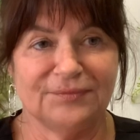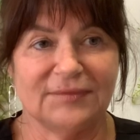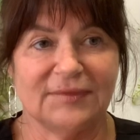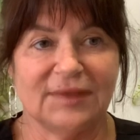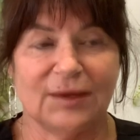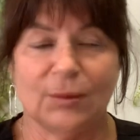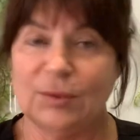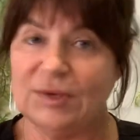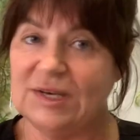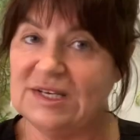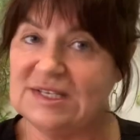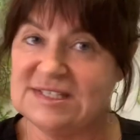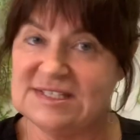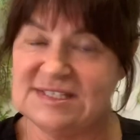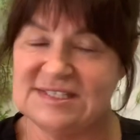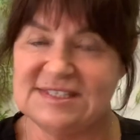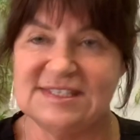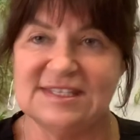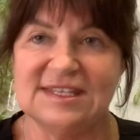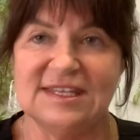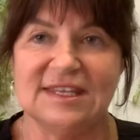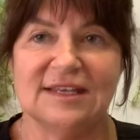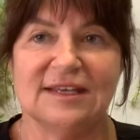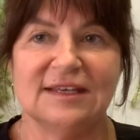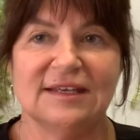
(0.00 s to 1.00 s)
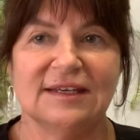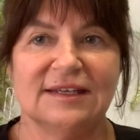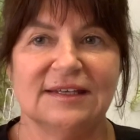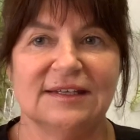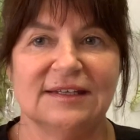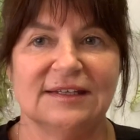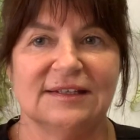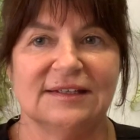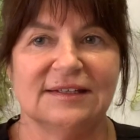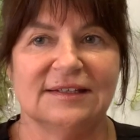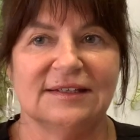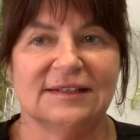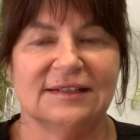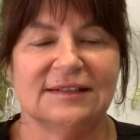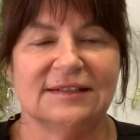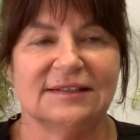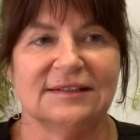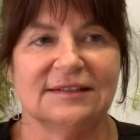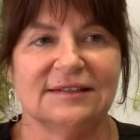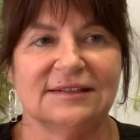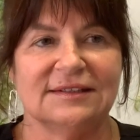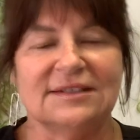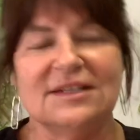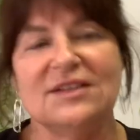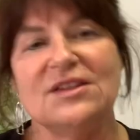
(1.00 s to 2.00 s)
I wanted to see it.
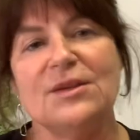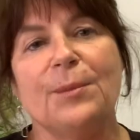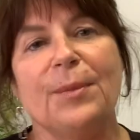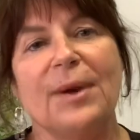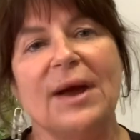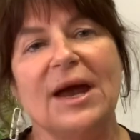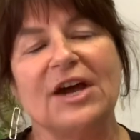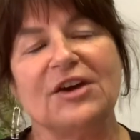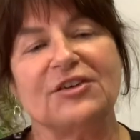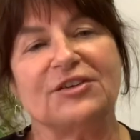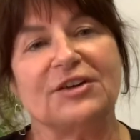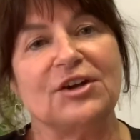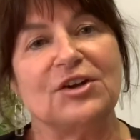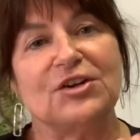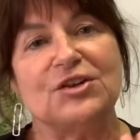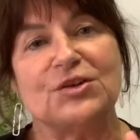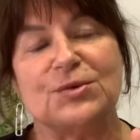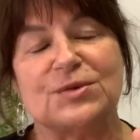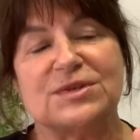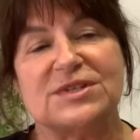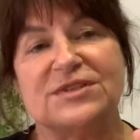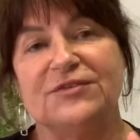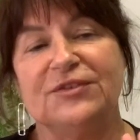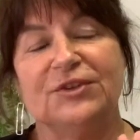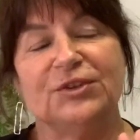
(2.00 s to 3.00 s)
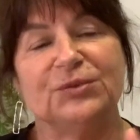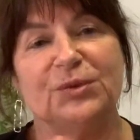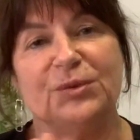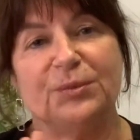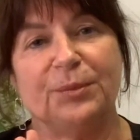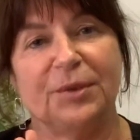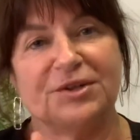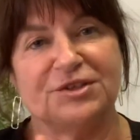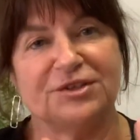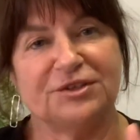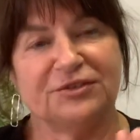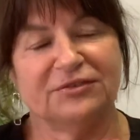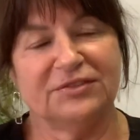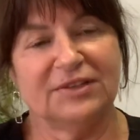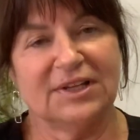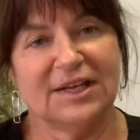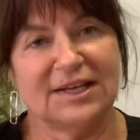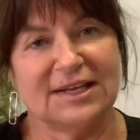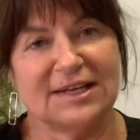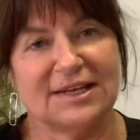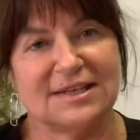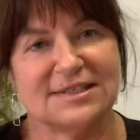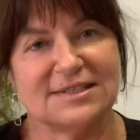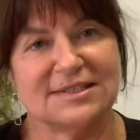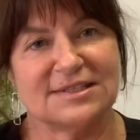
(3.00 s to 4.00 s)
And in the background, it was filled with
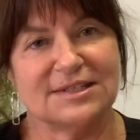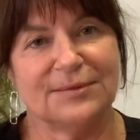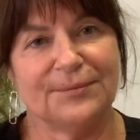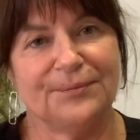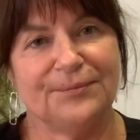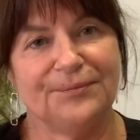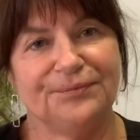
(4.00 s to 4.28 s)
butterflies.